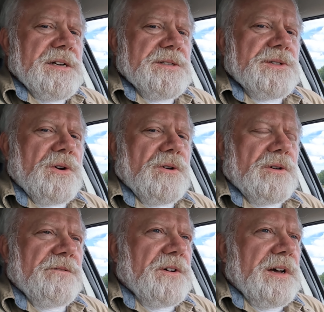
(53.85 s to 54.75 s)

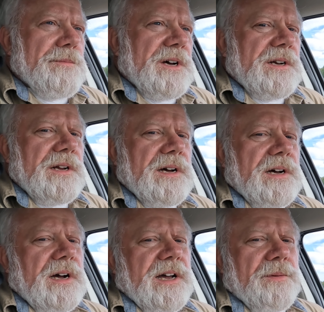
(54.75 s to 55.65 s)
so if I'm on
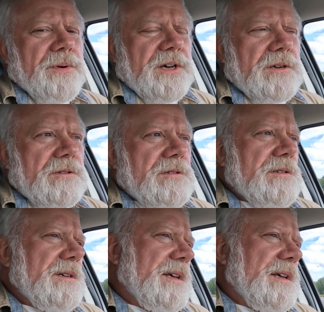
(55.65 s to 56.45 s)
I-pedal